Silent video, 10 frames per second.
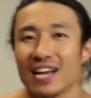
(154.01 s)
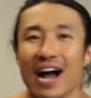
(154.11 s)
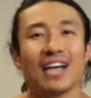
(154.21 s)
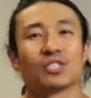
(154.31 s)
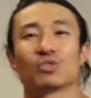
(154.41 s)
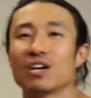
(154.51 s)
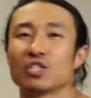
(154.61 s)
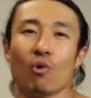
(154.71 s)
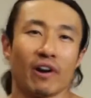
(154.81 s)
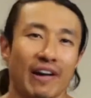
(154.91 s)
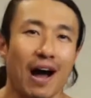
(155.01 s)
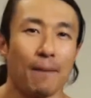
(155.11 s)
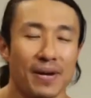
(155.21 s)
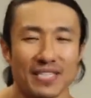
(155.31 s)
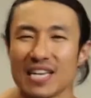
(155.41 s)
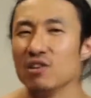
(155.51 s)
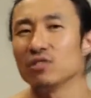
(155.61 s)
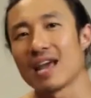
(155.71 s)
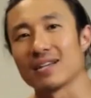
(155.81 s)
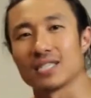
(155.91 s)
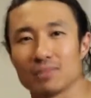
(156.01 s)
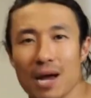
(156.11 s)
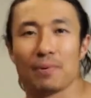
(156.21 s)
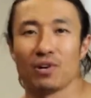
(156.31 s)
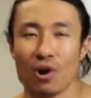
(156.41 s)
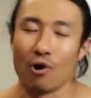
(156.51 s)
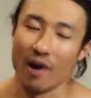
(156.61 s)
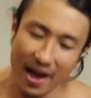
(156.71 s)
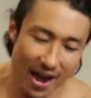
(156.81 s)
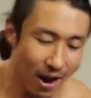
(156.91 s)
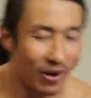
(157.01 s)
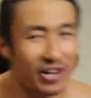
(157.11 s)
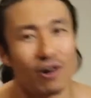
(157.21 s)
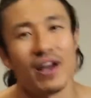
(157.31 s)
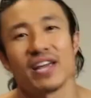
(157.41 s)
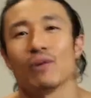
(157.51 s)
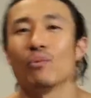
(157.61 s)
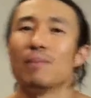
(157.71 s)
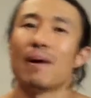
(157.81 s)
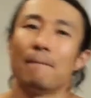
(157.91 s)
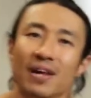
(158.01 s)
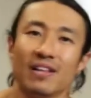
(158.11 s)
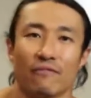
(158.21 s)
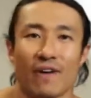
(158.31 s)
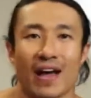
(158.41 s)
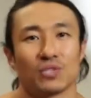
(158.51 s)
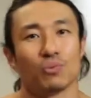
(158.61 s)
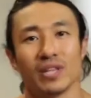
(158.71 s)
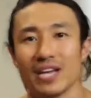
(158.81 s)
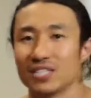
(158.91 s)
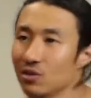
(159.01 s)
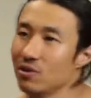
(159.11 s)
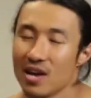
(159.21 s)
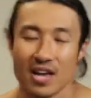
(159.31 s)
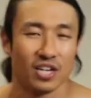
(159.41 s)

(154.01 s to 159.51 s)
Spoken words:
Guys start to work out because they usually have some type of goal. Hey, I wanna go ahead and get rid of my belly fat. So what they do?